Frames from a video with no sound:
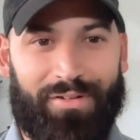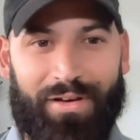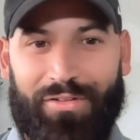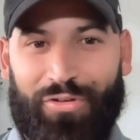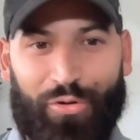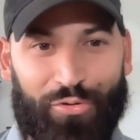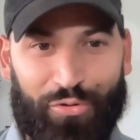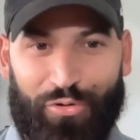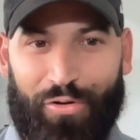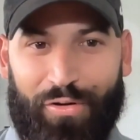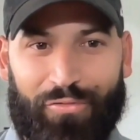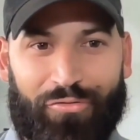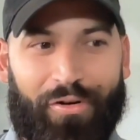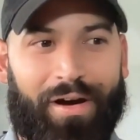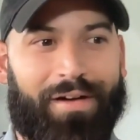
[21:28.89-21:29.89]
I told you on
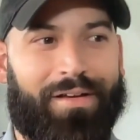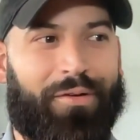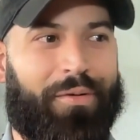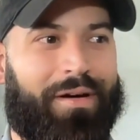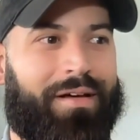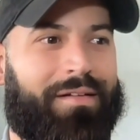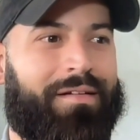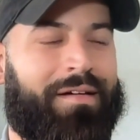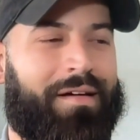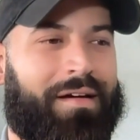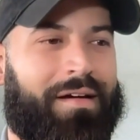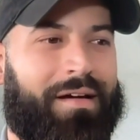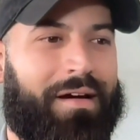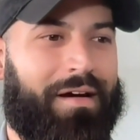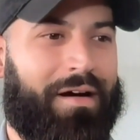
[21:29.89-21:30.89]
Friday when
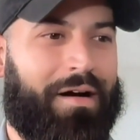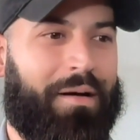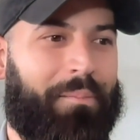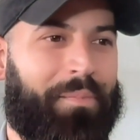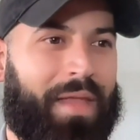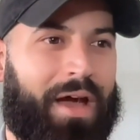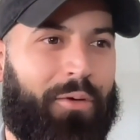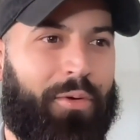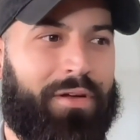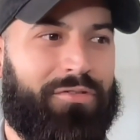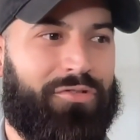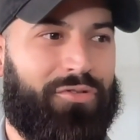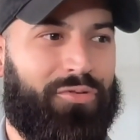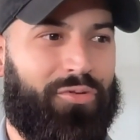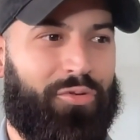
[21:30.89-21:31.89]
I went
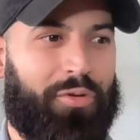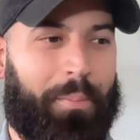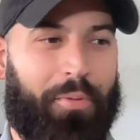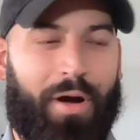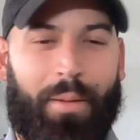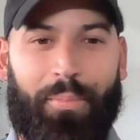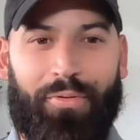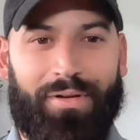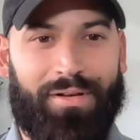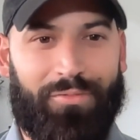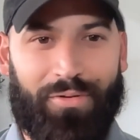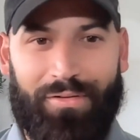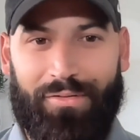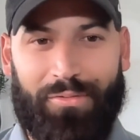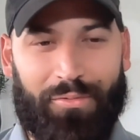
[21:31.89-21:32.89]
to the property
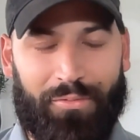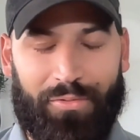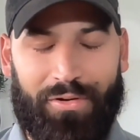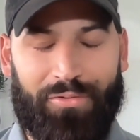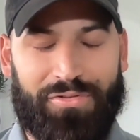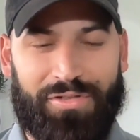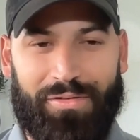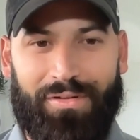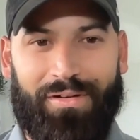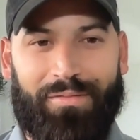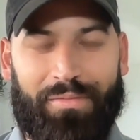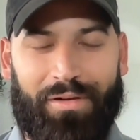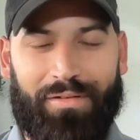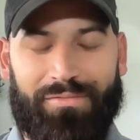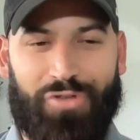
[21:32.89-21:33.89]
where it was a
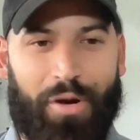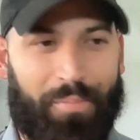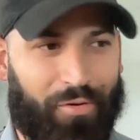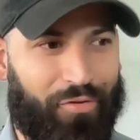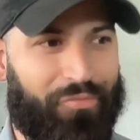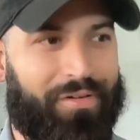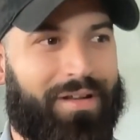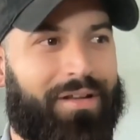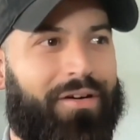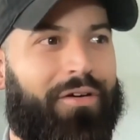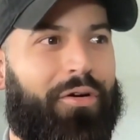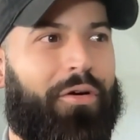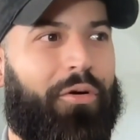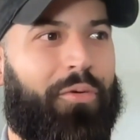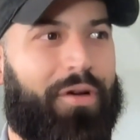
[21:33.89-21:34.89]
tropical villa,
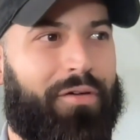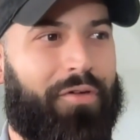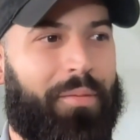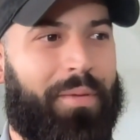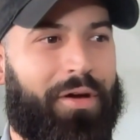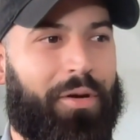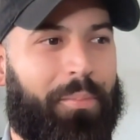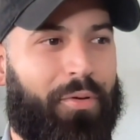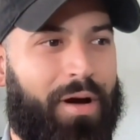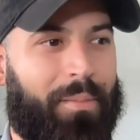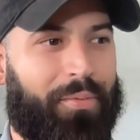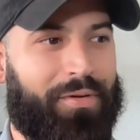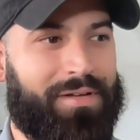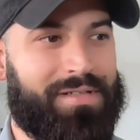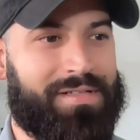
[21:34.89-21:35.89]
or one of our better
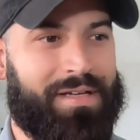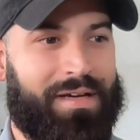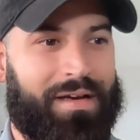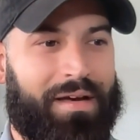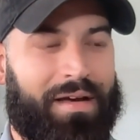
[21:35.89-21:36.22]
properties,